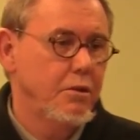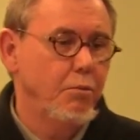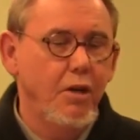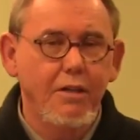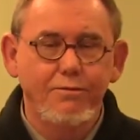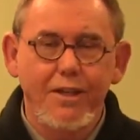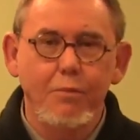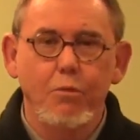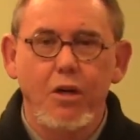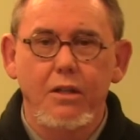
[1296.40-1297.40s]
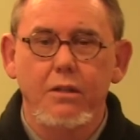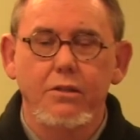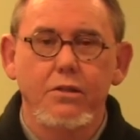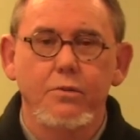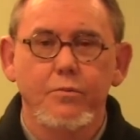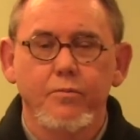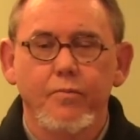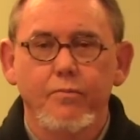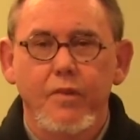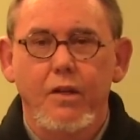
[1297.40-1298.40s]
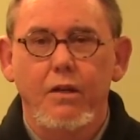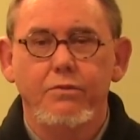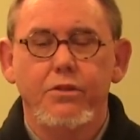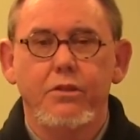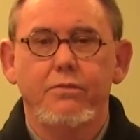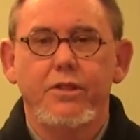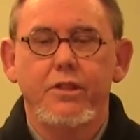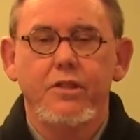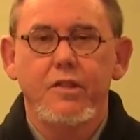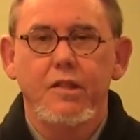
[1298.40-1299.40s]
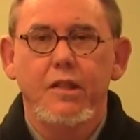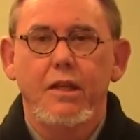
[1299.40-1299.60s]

modify models of service.